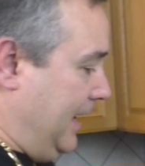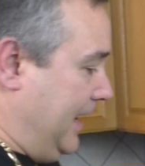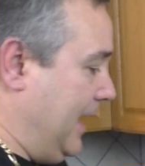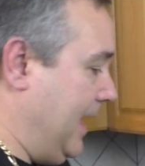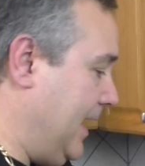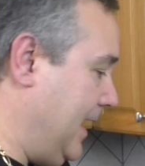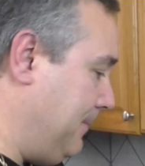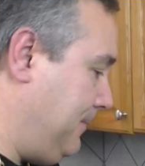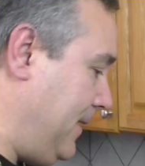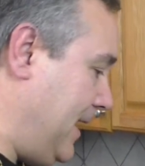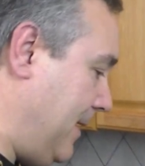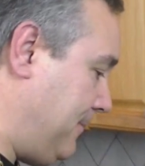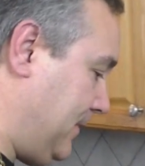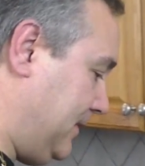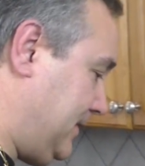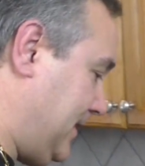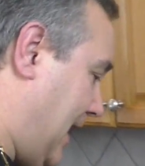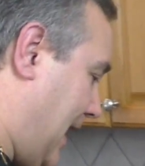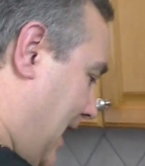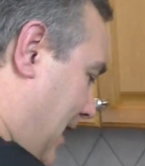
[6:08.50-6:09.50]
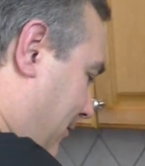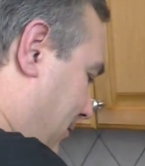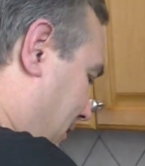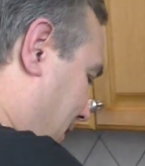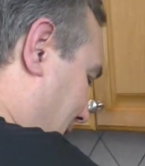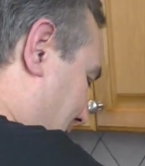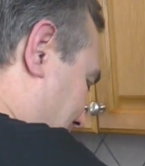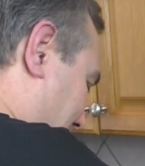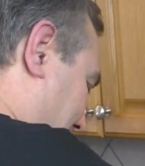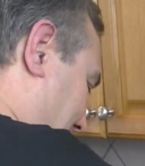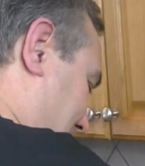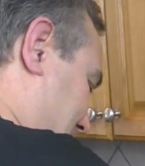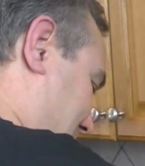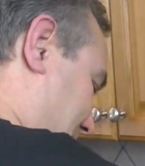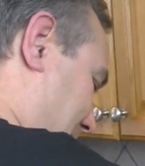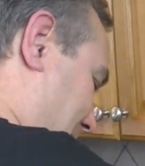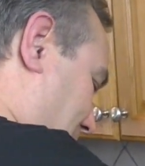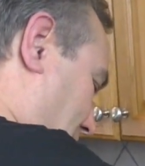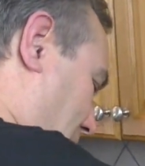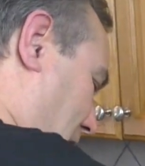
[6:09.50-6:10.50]
I get a paper towel, I like
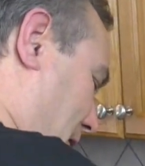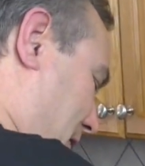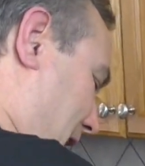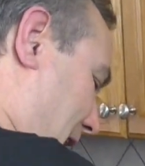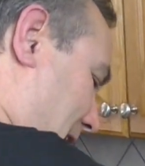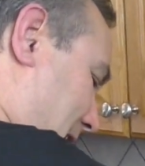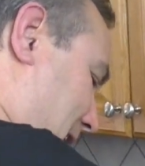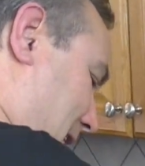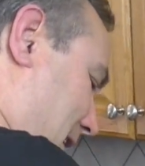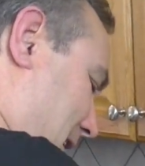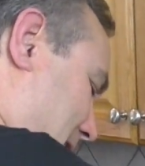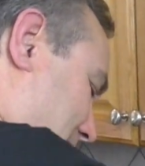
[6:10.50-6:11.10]
to get all that